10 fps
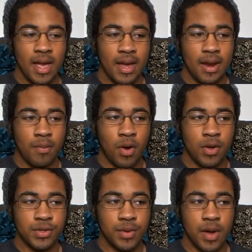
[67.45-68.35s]
And I'm
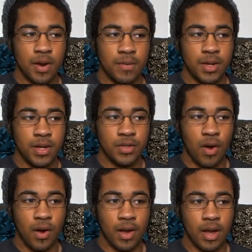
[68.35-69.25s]
also going to be
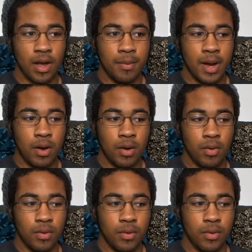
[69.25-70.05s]
talking about